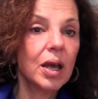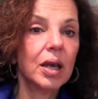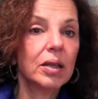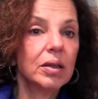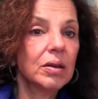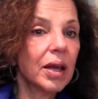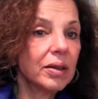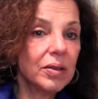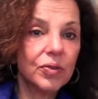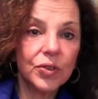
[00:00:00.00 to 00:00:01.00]
in
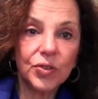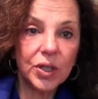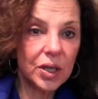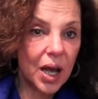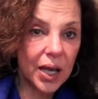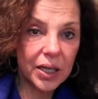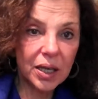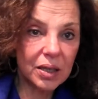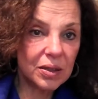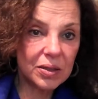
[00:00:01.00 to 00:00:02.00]
1959,
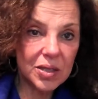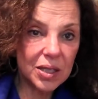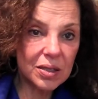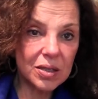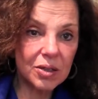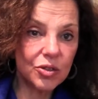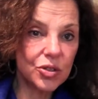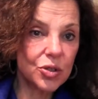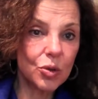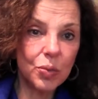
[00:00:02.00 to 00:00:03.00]
1960,
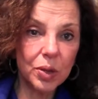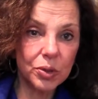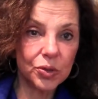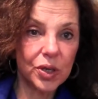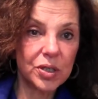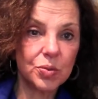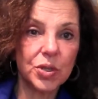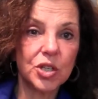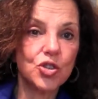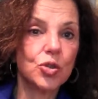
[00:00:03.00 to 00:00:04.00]
there's no public
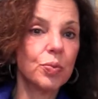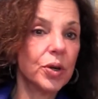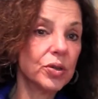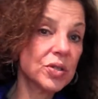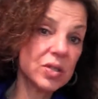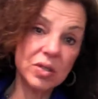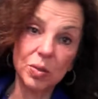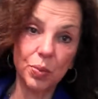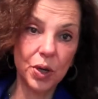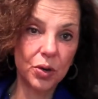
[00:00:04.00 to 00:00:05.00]
transportation. Your parents
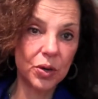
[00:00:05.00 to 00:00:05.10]
disappear